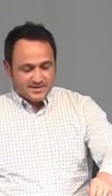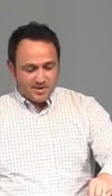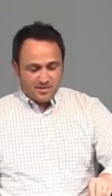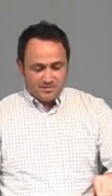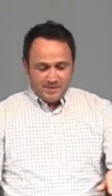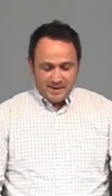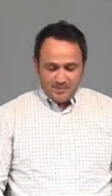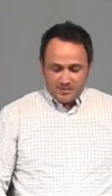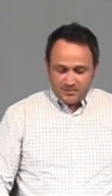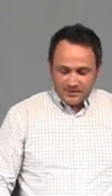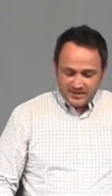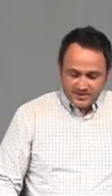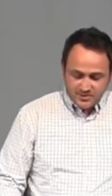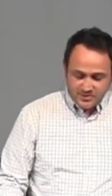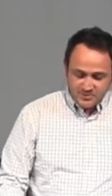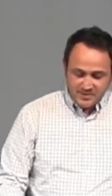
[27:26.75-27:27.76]
So I'm a people
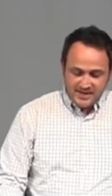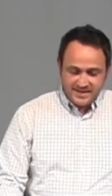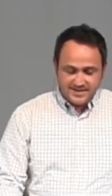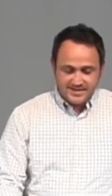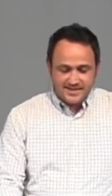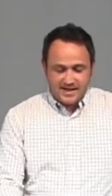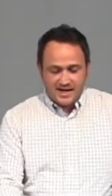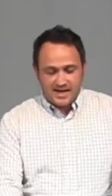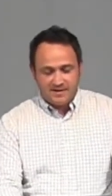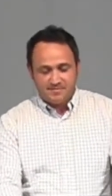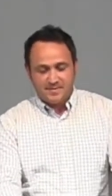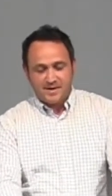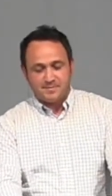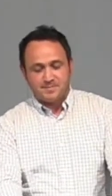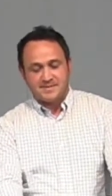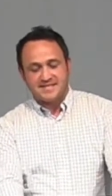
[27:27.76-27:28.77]
pleaser, which means I
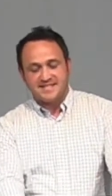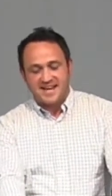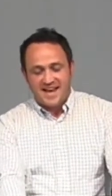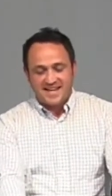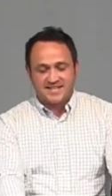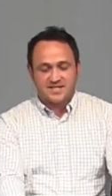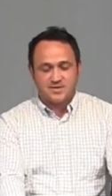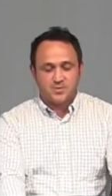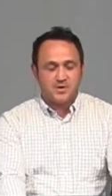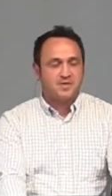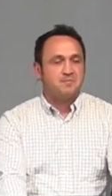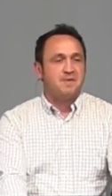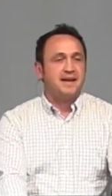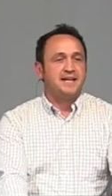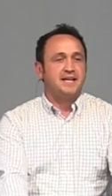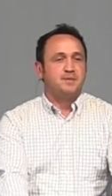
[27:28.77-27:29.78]
am obsessed
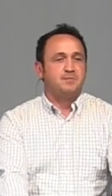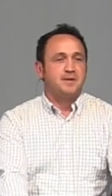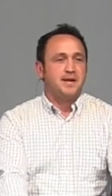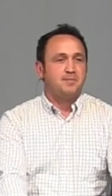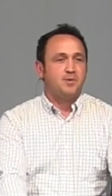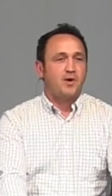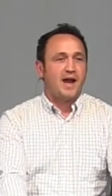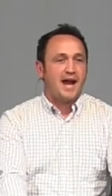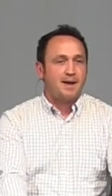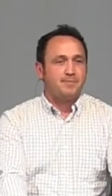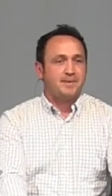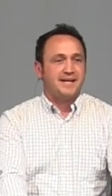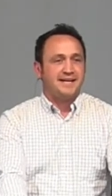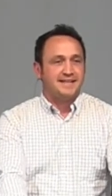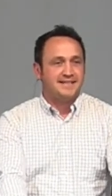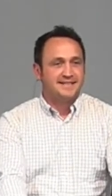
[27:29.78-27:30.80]
with making people
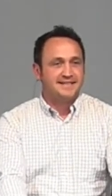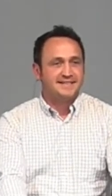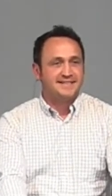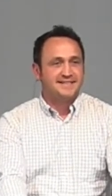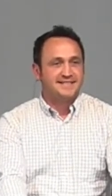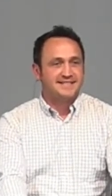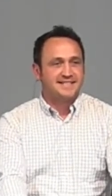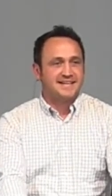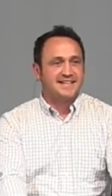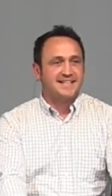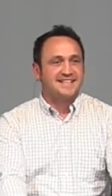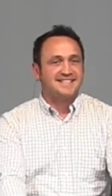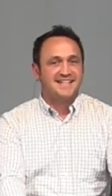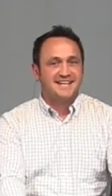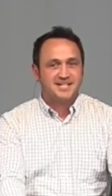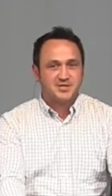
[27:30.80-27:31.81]
happy. It's like
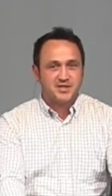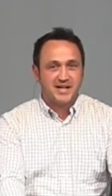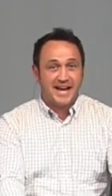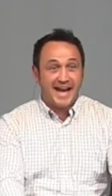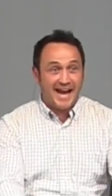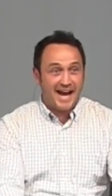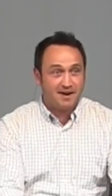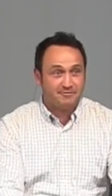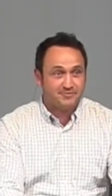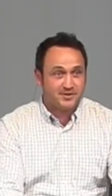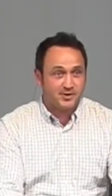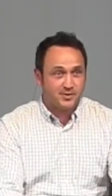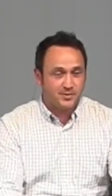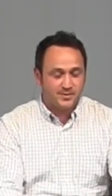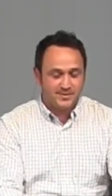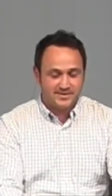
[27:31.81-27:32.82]
an addiction. I have
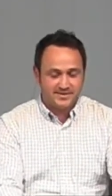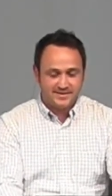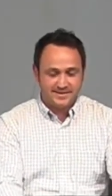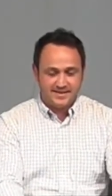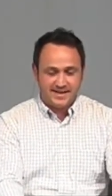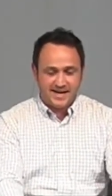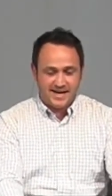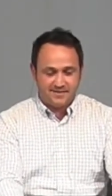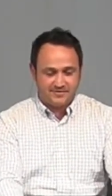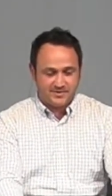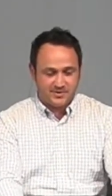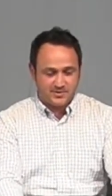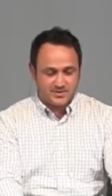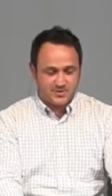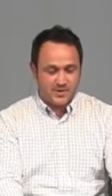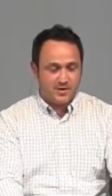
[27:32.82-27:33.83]
to.
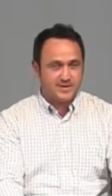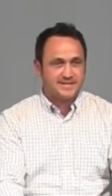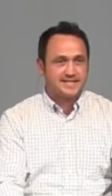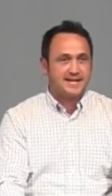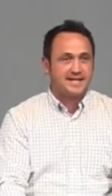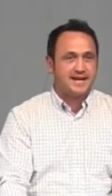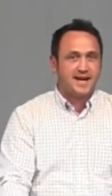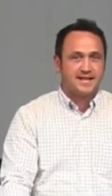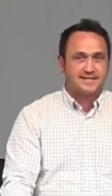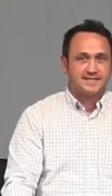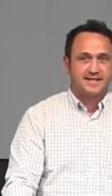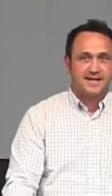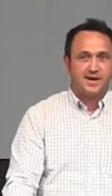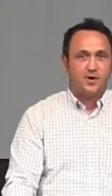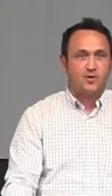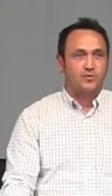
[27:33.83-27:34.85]
So I always say yes,
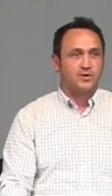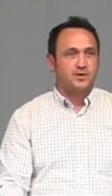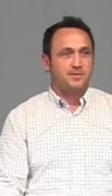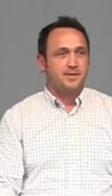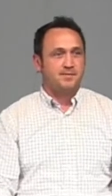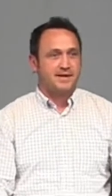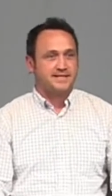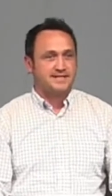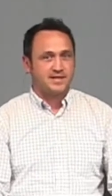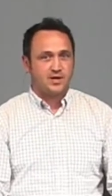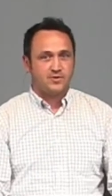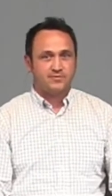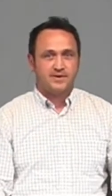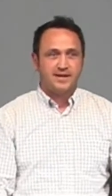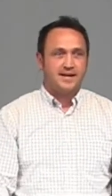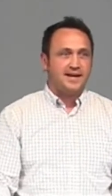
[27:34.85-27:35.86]
and then I overcommit
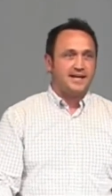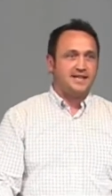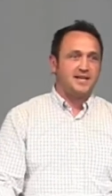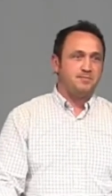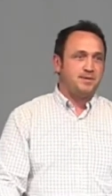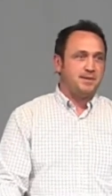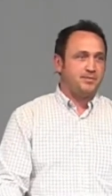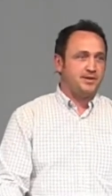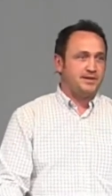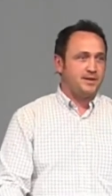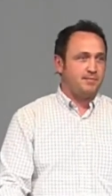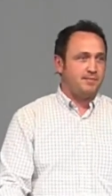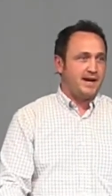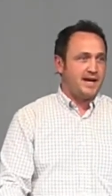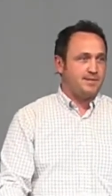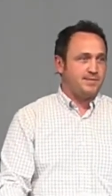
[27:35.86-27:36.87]
myself, and then people end
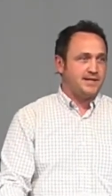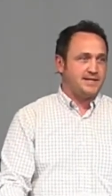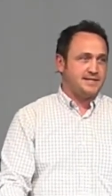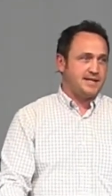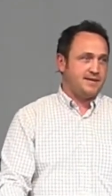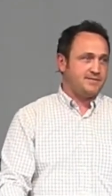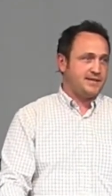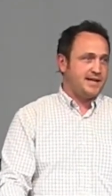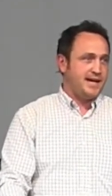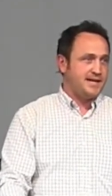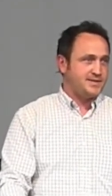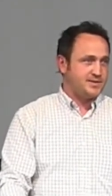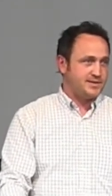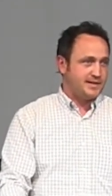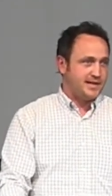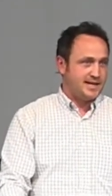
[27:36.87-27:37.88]
up mad at me because I have to
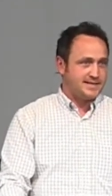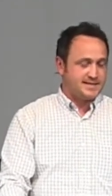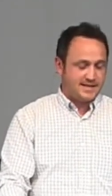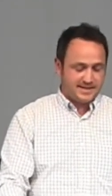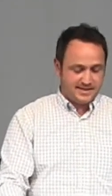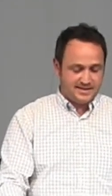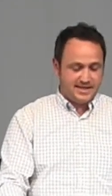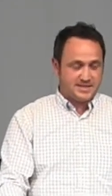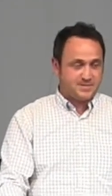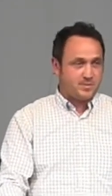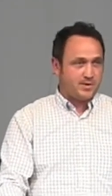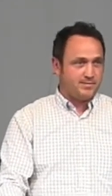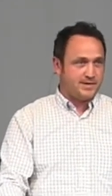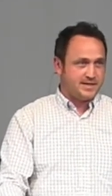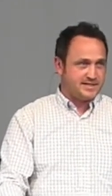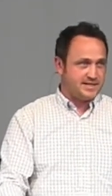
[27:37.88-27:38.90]
cancel the last second. And that's
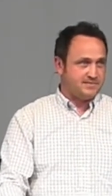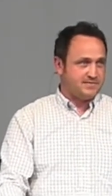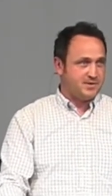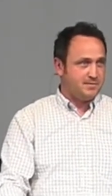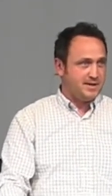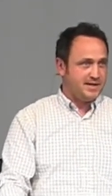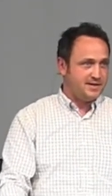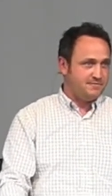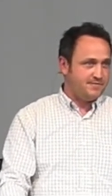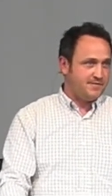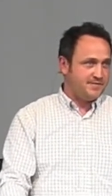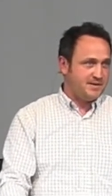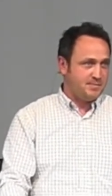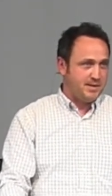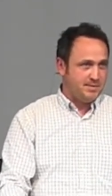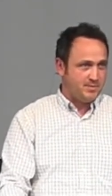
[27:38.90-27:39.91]
probably because I've committed to
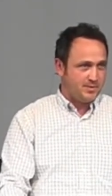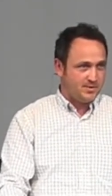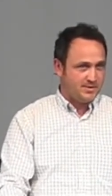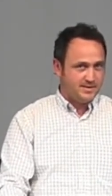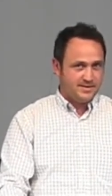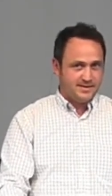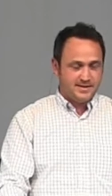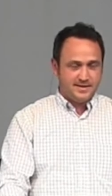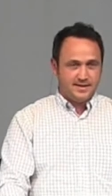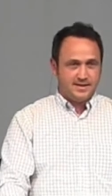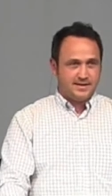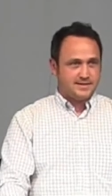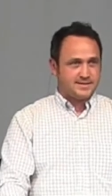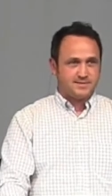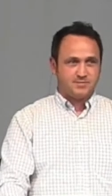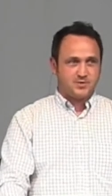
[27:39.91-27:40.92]
50 people
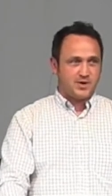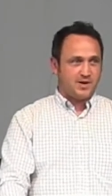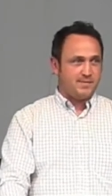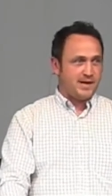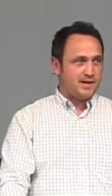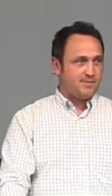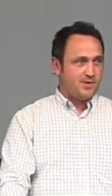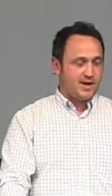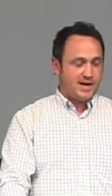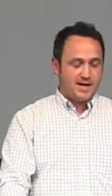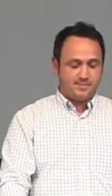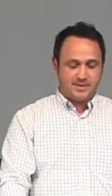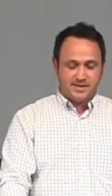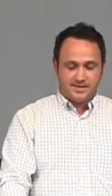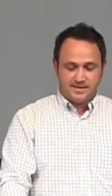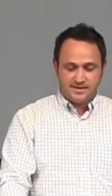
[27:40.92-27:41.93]
because I'm trying to make them all
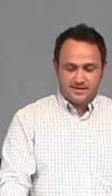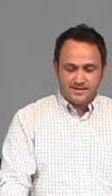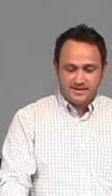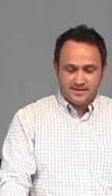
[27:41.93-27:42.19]
happy.